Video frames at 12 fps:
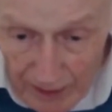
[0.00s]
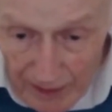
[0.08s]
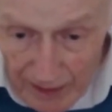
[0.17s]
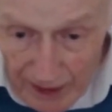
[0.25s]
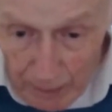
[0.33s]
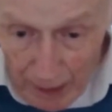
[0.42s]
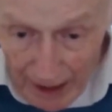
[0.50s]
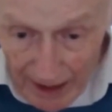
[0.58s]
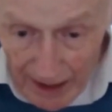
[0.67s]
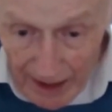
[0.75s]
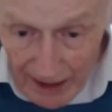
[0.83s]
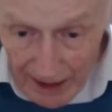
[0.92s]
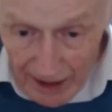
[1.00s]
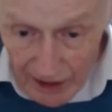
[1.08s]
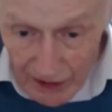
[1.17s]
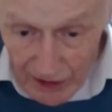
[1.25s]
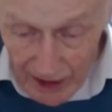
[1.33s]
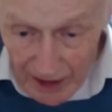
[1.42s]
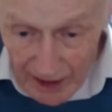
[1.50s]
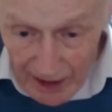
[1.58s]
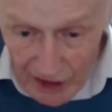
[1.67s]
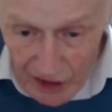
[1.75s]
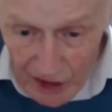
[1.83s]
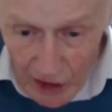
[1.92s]
go back and
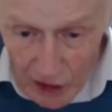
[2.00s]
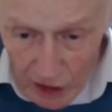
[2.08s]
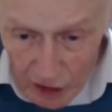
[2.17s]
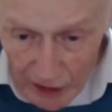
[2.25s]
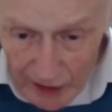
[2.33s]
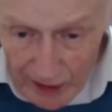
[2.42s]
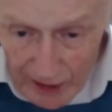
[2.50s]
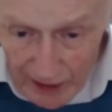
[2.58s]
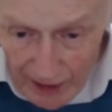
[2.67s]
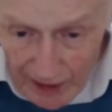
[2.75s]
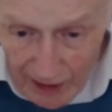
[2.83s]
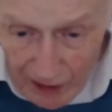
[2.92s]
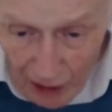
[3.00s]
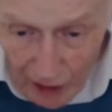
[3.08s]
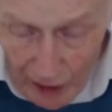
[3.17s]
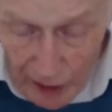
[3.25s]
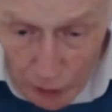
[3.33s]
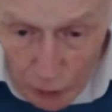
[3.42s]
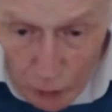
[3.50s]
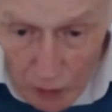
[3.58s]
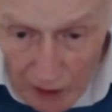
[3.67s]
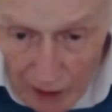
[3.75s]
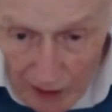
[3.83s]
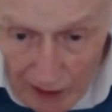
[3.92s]
essentially argue
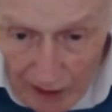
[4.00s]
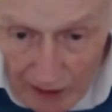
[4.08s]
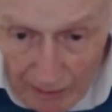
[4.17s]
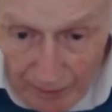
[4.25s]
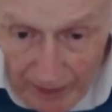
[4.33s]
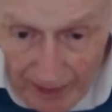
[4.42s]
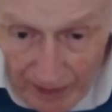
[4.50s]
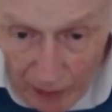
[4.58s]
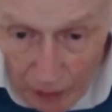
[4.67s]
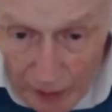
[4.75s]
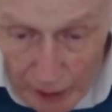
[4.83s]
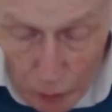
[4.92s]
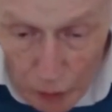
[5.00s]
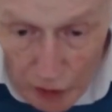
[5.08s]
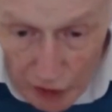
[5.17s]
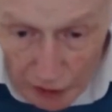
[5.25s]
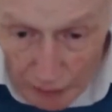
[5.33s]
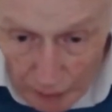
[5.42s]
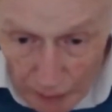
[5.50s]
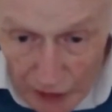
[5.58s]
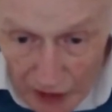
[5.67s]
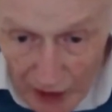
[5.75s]
on equal terms